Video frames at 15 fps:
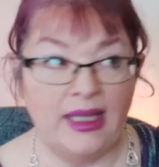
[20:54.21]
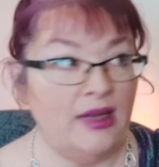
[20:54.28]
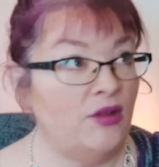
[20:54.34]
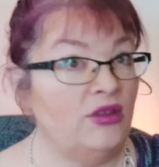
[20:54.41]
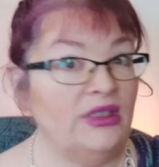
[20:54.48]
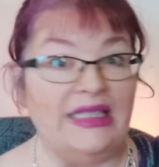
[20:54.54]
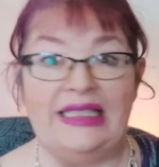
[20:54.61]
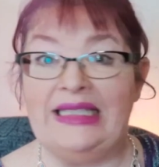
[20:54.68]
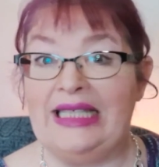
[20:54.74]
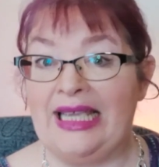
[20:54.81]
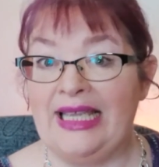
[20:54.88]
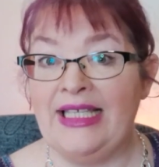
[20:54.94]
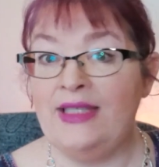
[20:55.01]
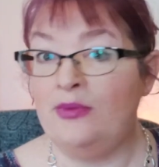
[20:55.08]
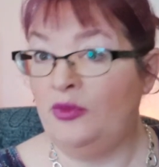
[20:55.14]
and only
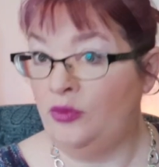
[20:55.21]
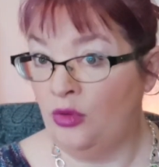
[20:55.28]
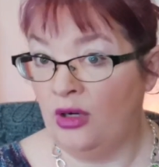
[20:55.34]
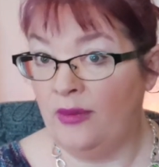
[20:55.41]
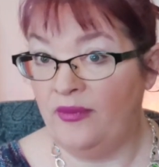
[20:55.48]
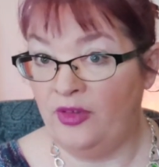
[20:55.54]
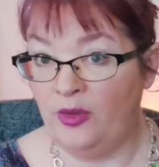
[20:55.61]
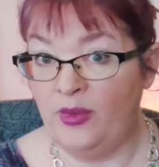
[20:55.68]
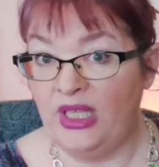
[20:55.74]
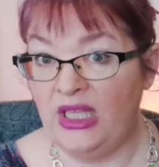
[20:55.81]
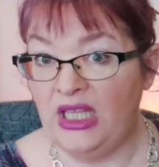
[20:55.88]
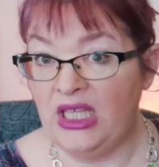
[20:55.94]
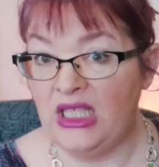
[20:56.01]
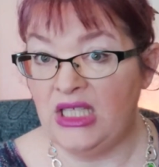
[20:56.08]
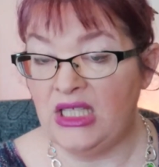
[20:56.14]
days before I'm
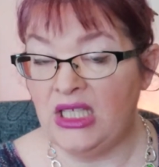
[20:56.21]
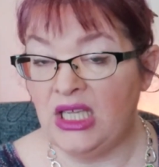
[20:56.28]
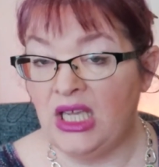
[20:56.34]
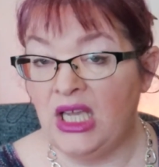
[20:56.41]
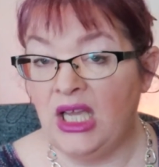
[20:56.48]
filming this,